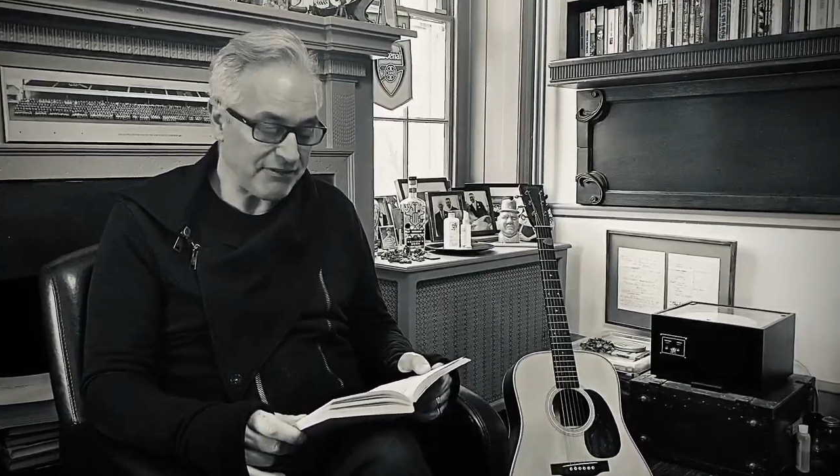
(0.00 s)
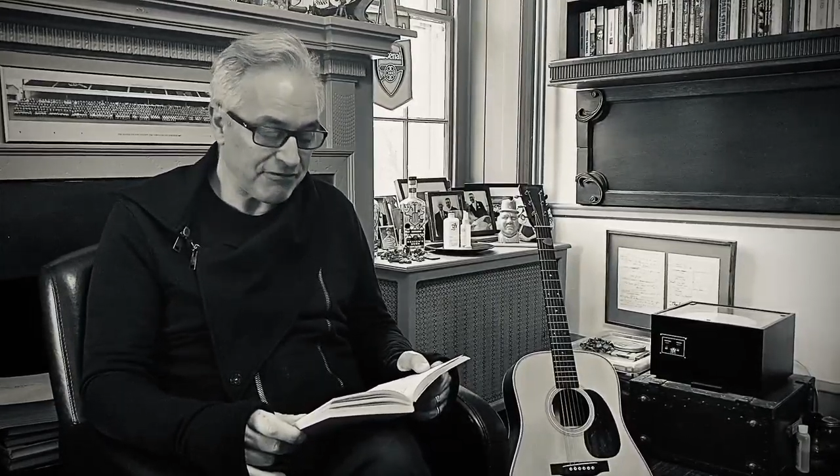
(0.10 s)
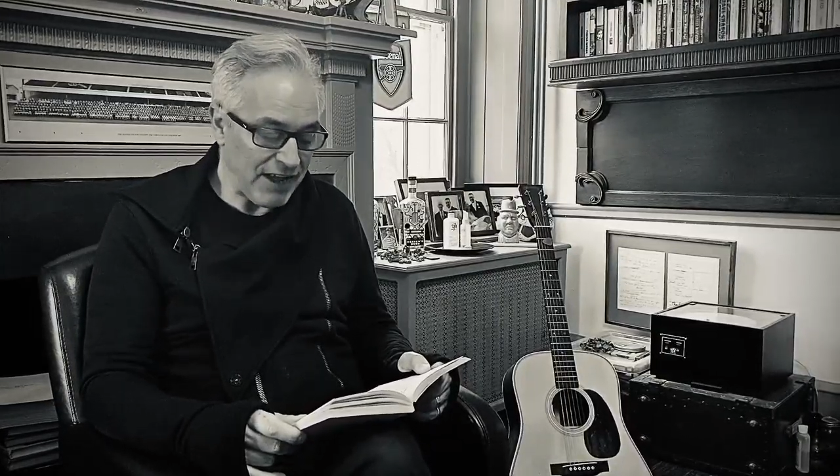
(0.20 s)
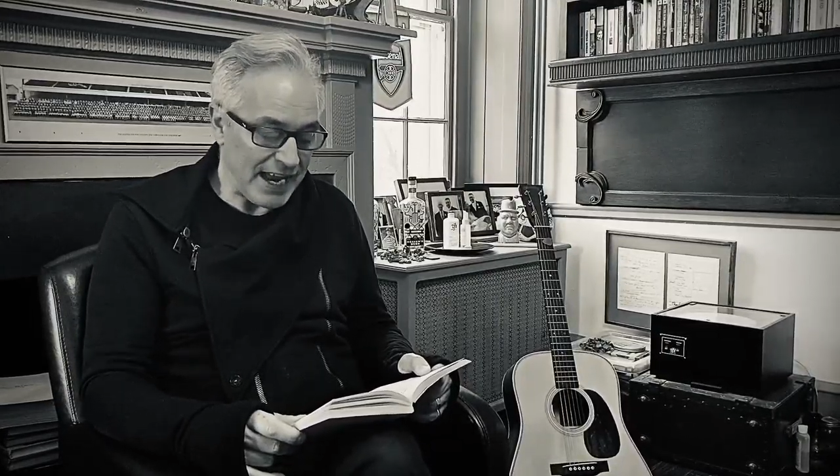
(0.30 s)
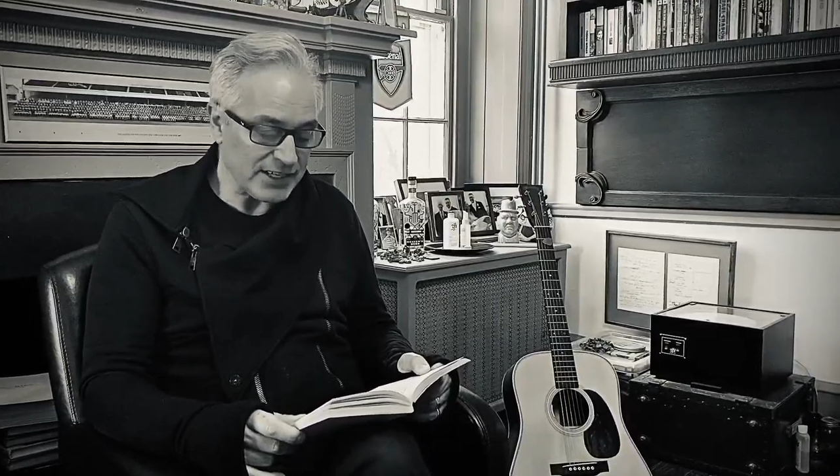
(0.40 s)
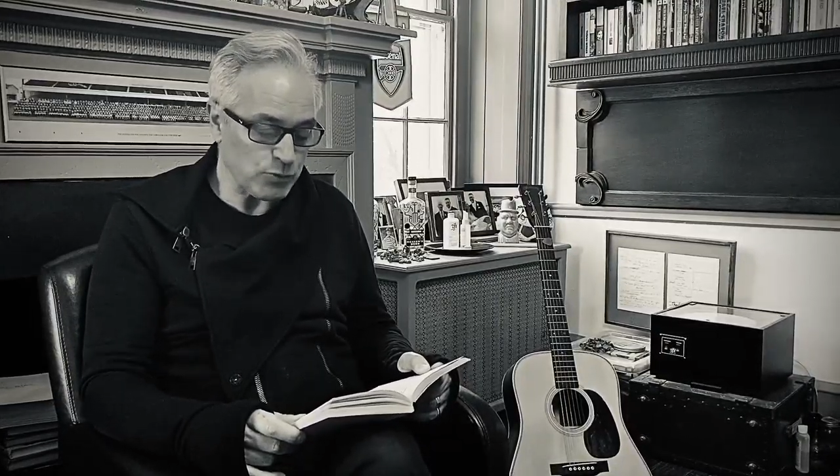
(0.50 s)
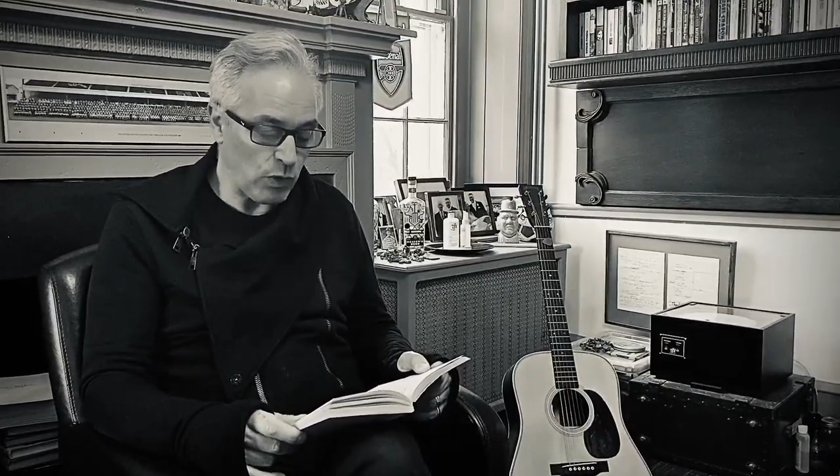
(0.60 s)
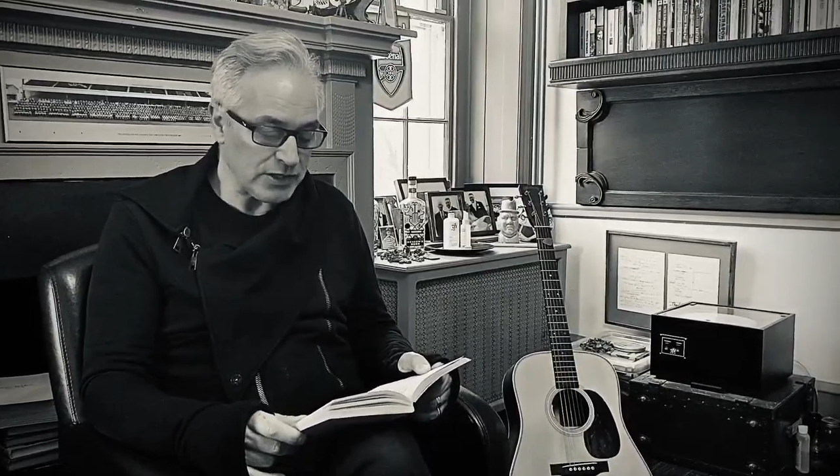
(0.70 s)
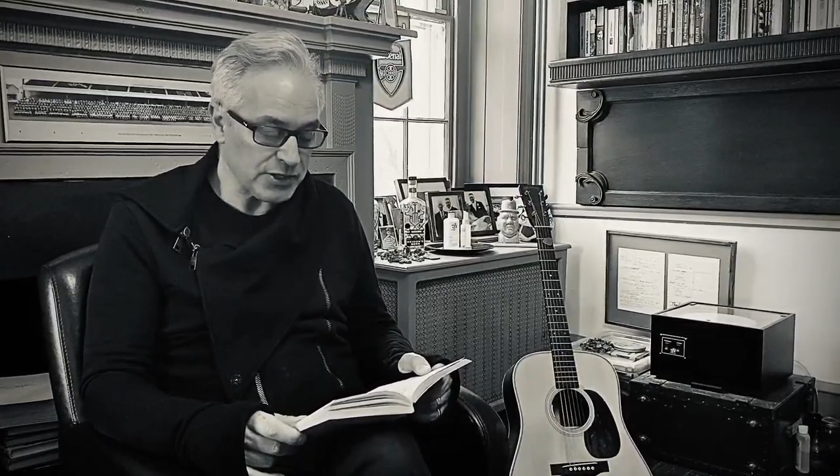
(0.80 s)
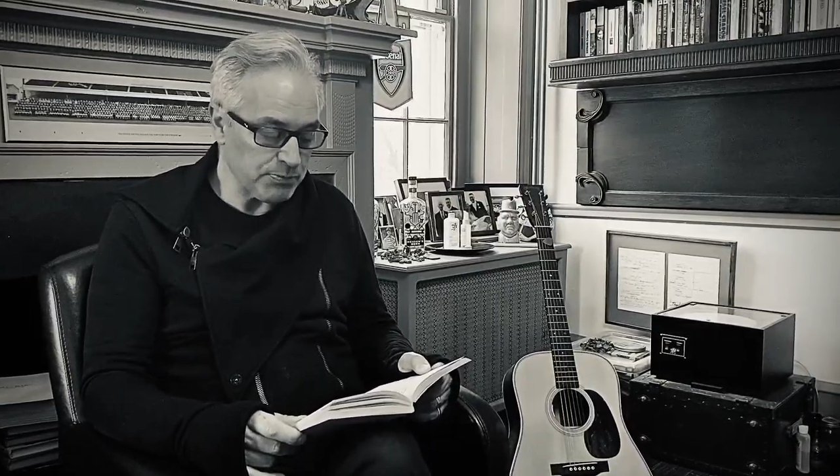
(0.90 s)
effect
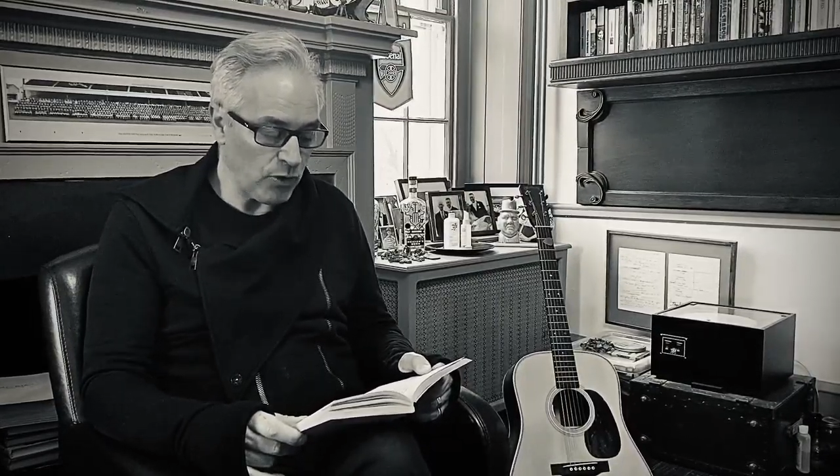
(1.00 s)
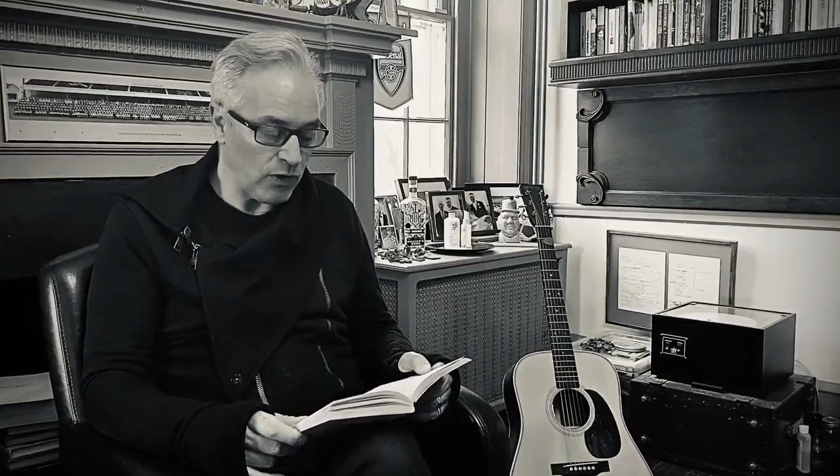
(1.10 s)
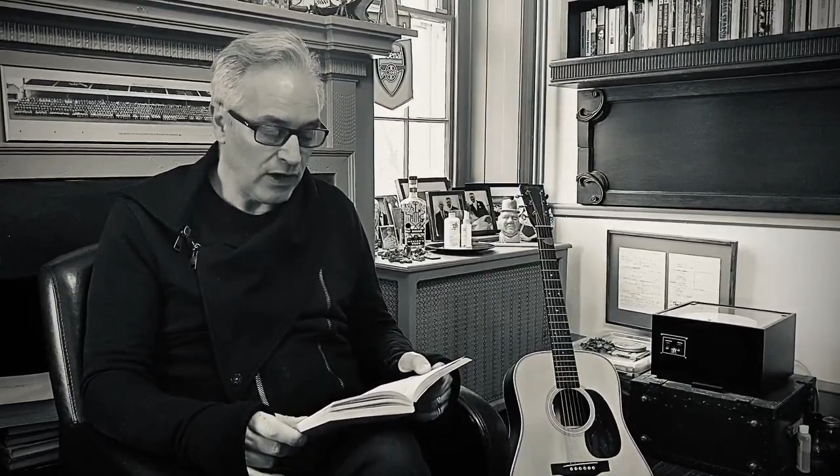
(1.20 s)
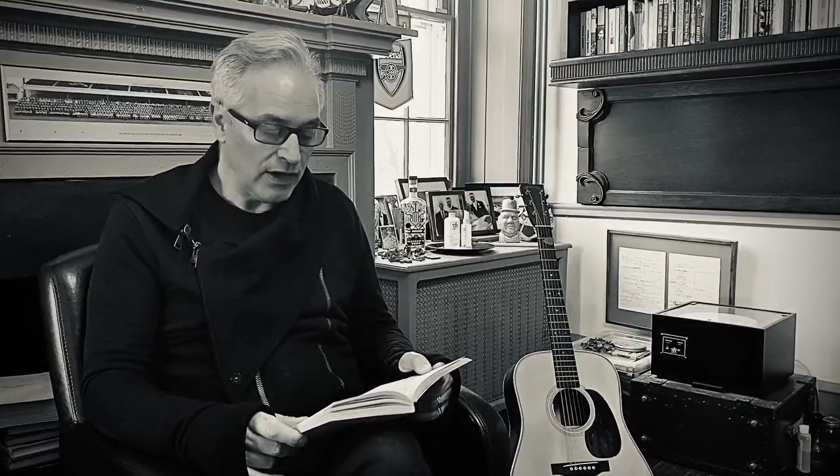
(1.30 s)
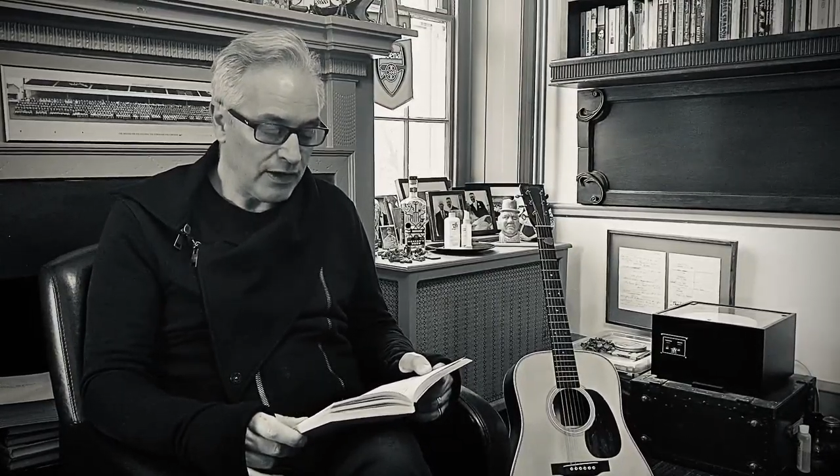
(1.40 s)
once more,